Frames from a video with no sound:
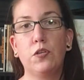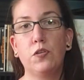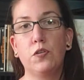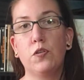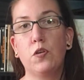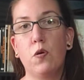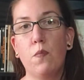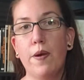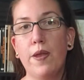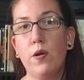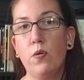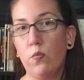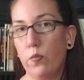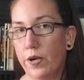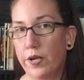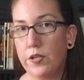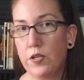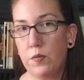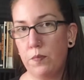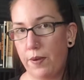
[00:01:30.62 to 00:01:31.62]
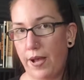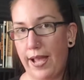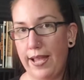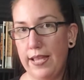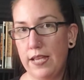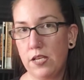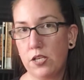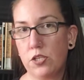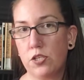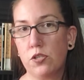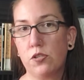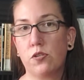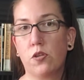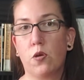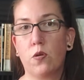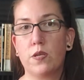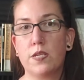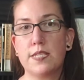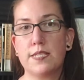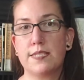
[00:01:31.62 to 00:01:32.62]
No matter where you buy it, you'll
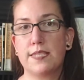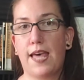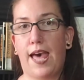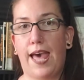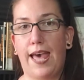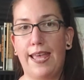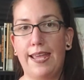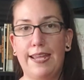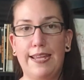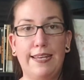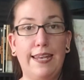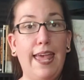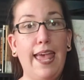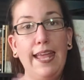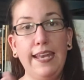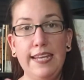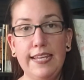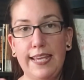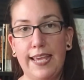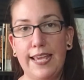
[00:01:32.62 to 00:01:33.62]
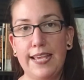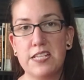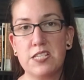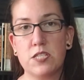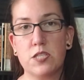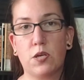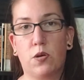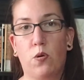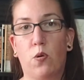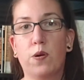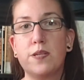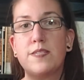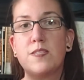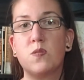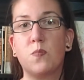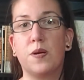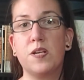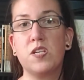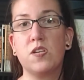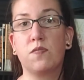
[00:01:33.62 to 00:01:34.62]
notice that in any case, the course is a
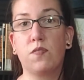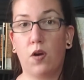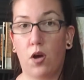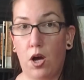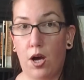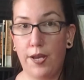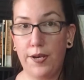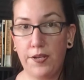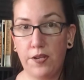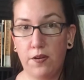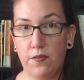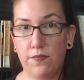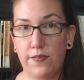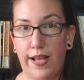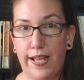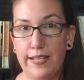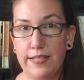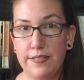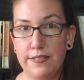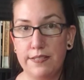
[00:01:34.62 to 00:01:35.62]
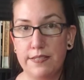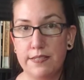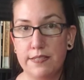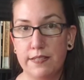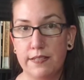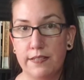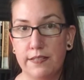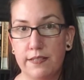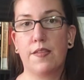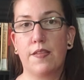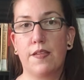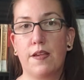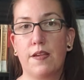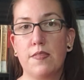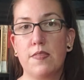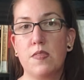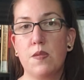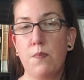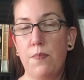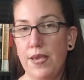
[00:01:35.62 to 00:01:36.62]
bunch of audio
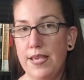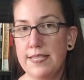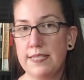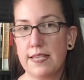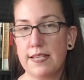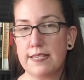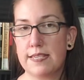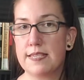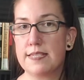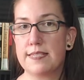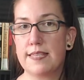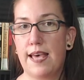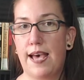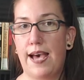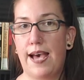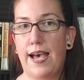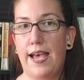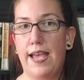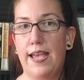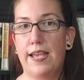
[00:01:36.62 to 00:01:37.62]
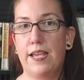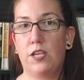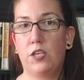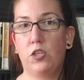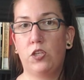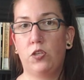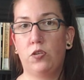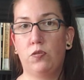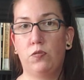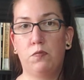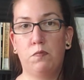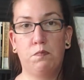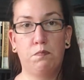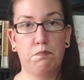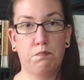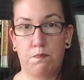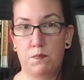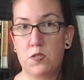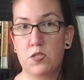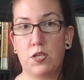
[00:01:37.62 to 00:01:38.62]
files. The basics is that you
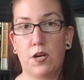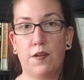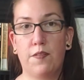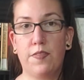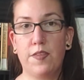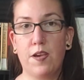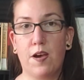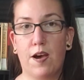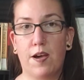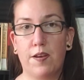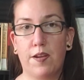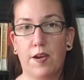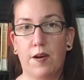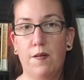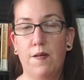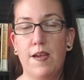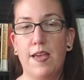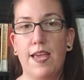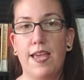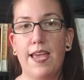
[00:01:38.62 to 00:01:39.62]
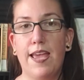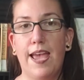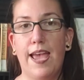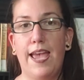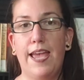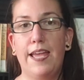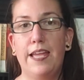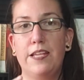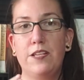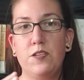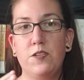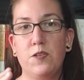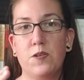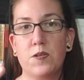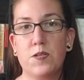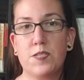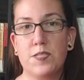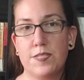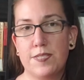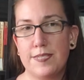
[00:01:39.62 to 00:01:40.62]
start the audio and you're
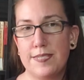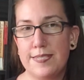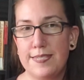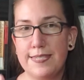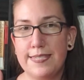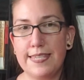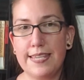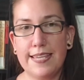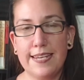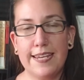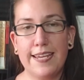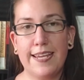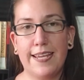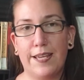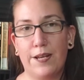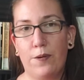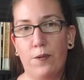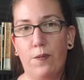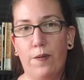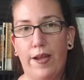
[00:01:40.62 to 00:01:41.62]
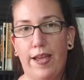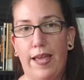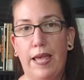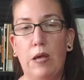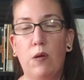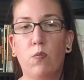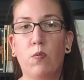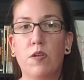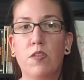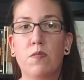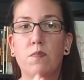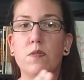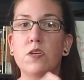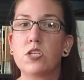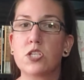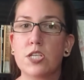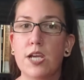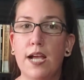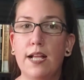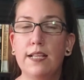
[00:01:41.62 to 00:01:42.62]
sitting in a way with
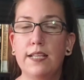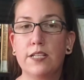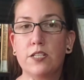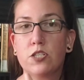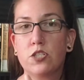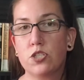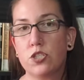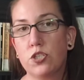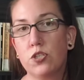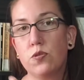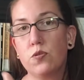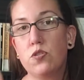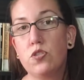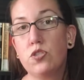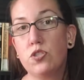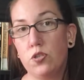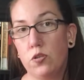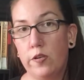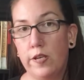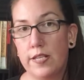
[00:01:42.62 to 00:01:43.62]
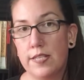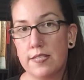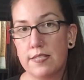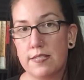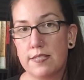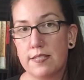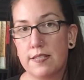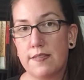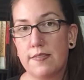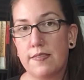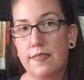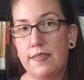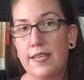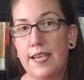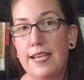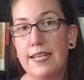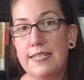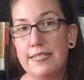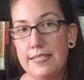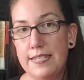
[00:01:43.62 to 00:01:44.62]
Michelle and 2 students. The
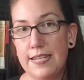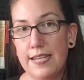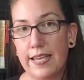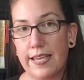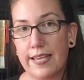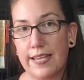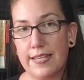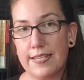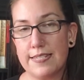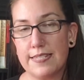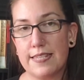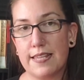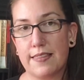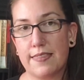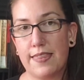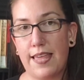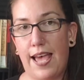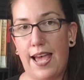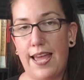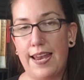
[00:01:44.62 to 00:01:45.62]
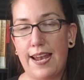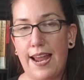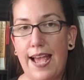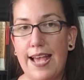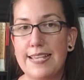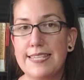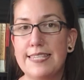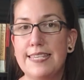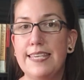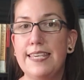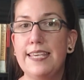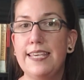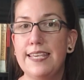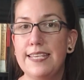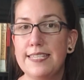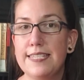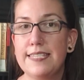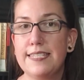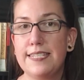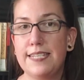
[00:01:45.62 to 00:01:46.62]
idea is that as
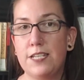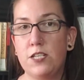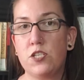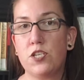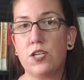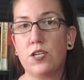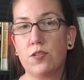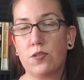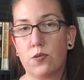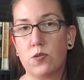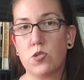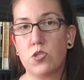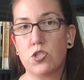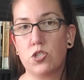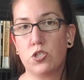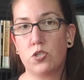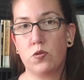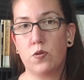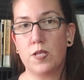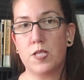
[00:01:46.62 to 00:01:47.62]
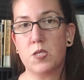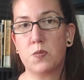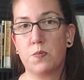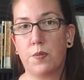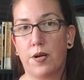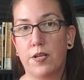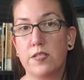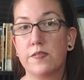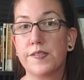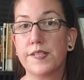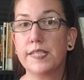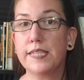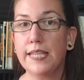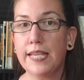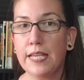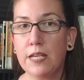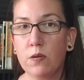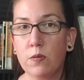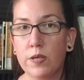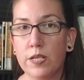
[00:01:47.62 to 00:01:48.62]
he's teaching those students parts of the
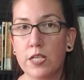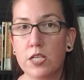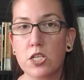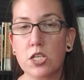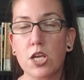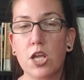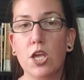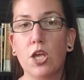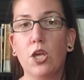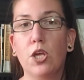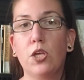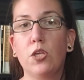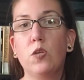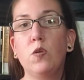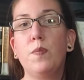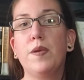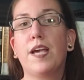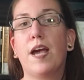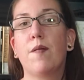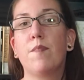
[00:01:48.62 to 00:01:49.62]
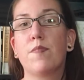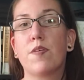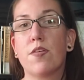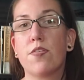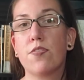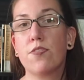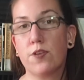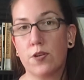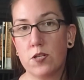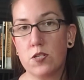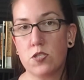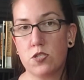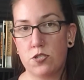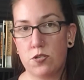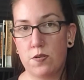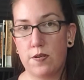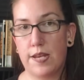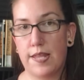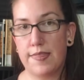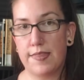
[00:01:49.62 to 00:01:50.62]
language, you become the 3rd
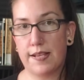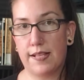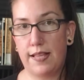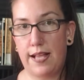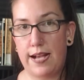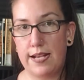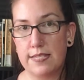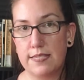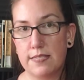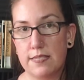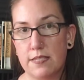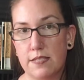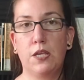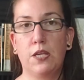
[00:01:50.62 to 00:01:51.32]
student in the class.